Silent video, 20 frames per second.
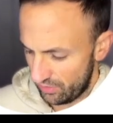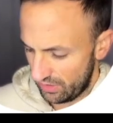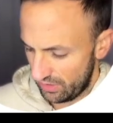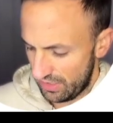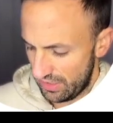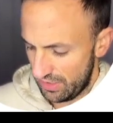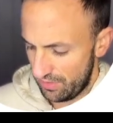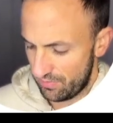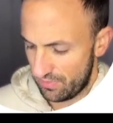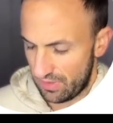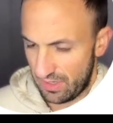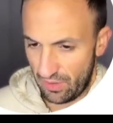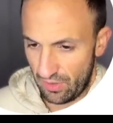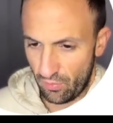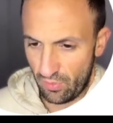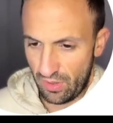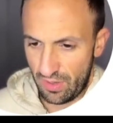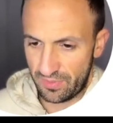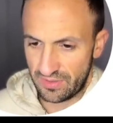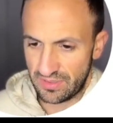Okay, my
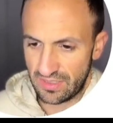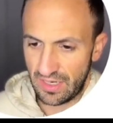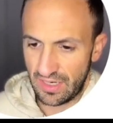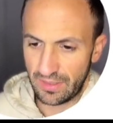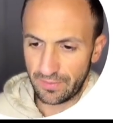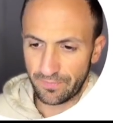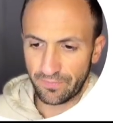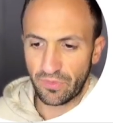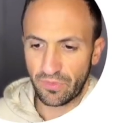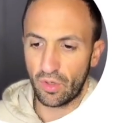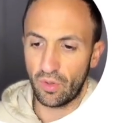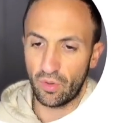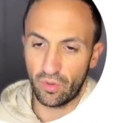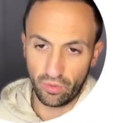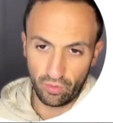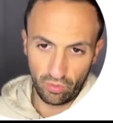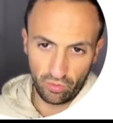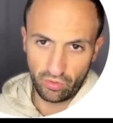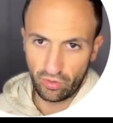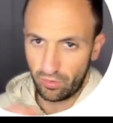website
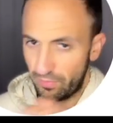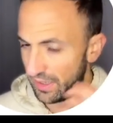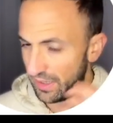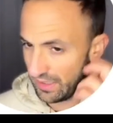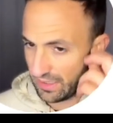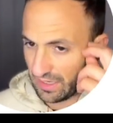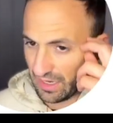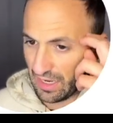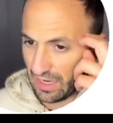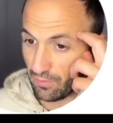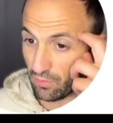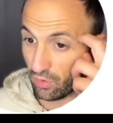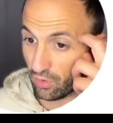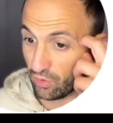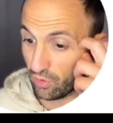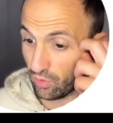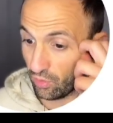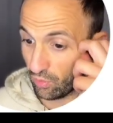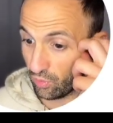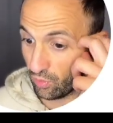name or
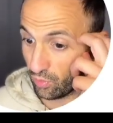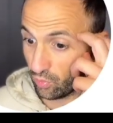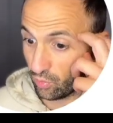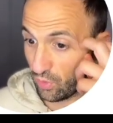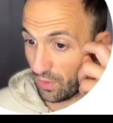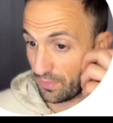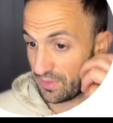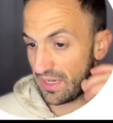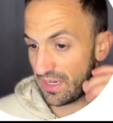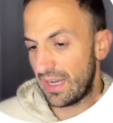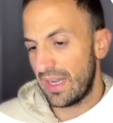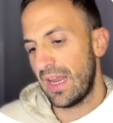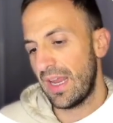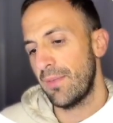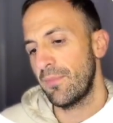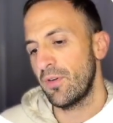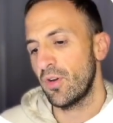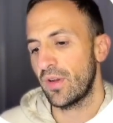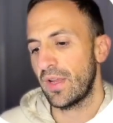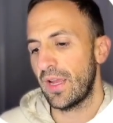your website
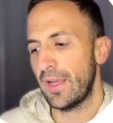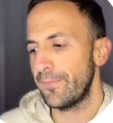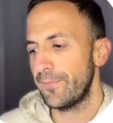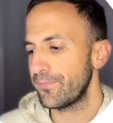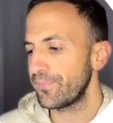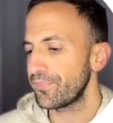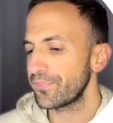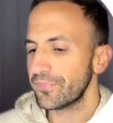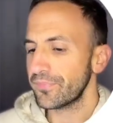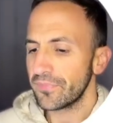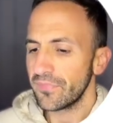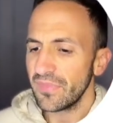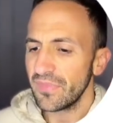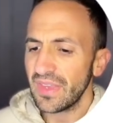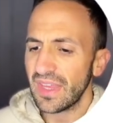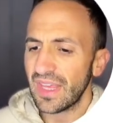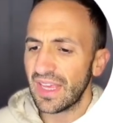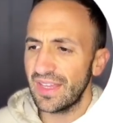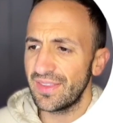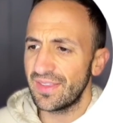name. Okay,
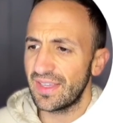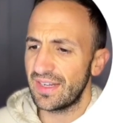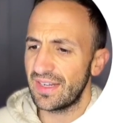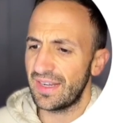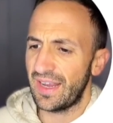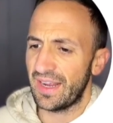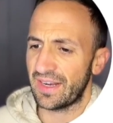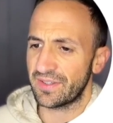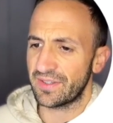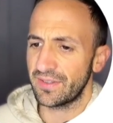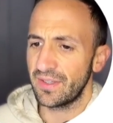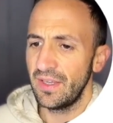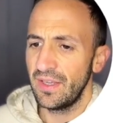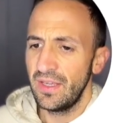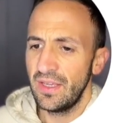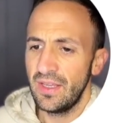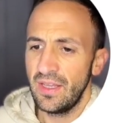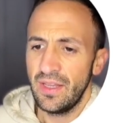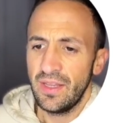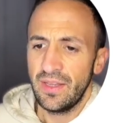and then next.
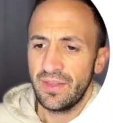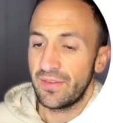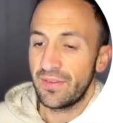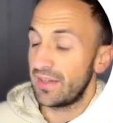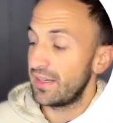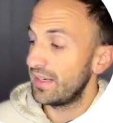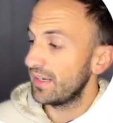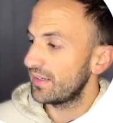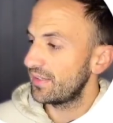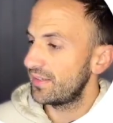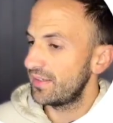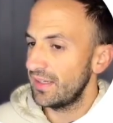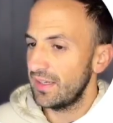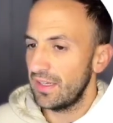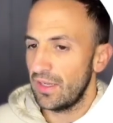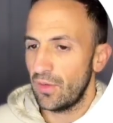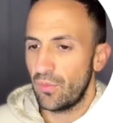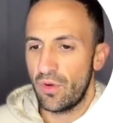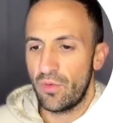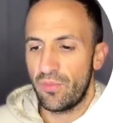The next
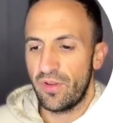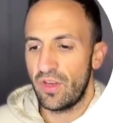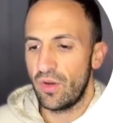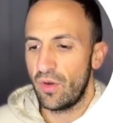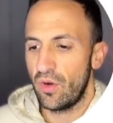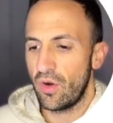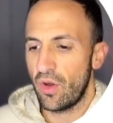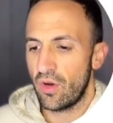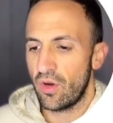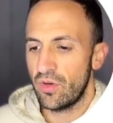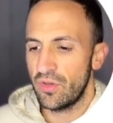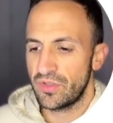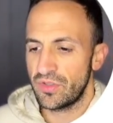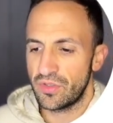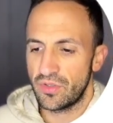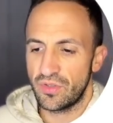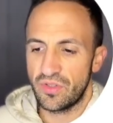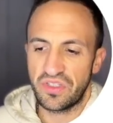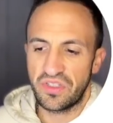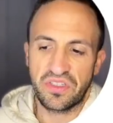thing, it will be your logo.
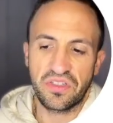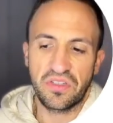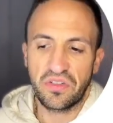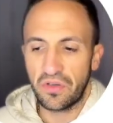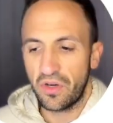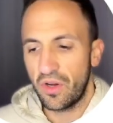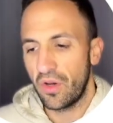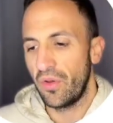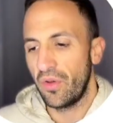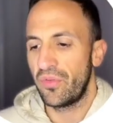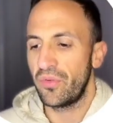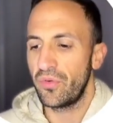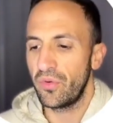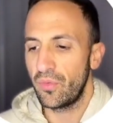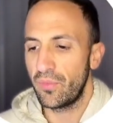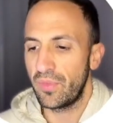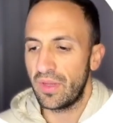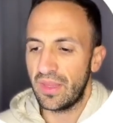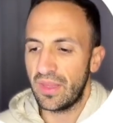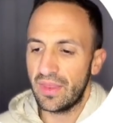So you just need to go
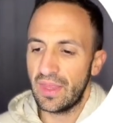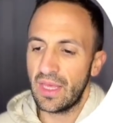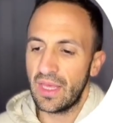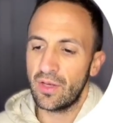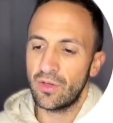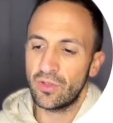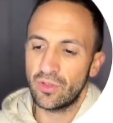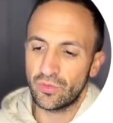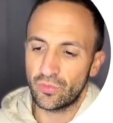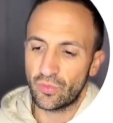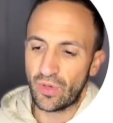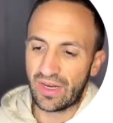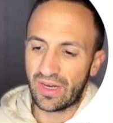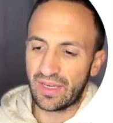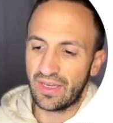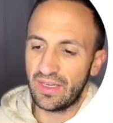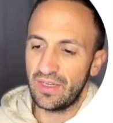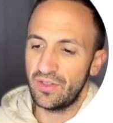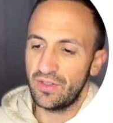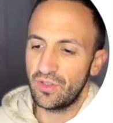through media or
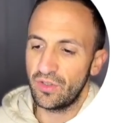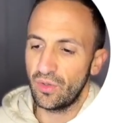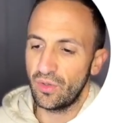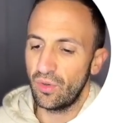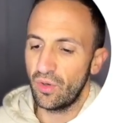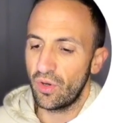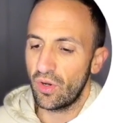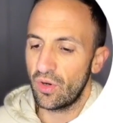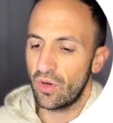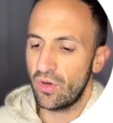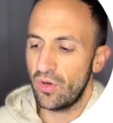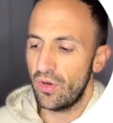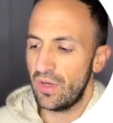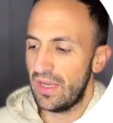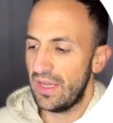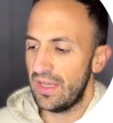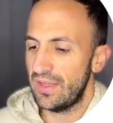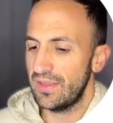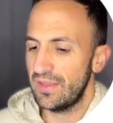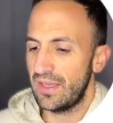drag here your logo,
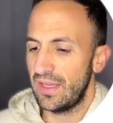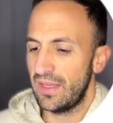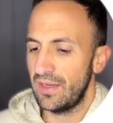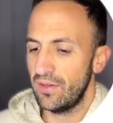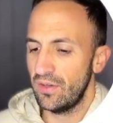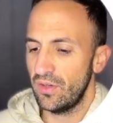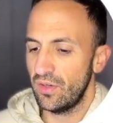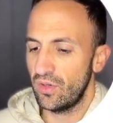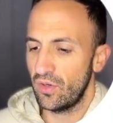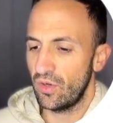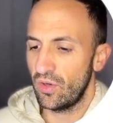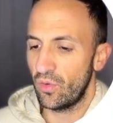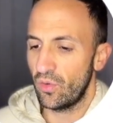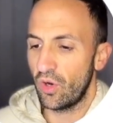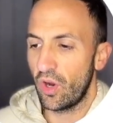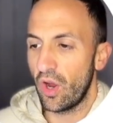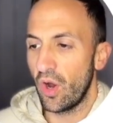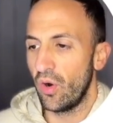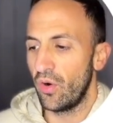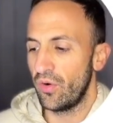and then you
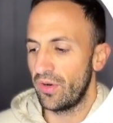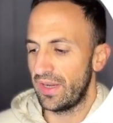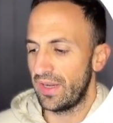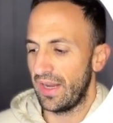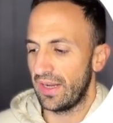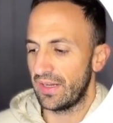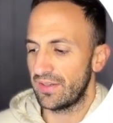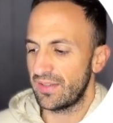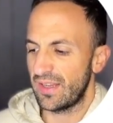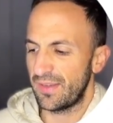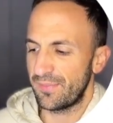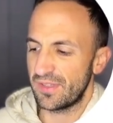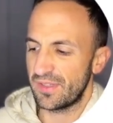go next.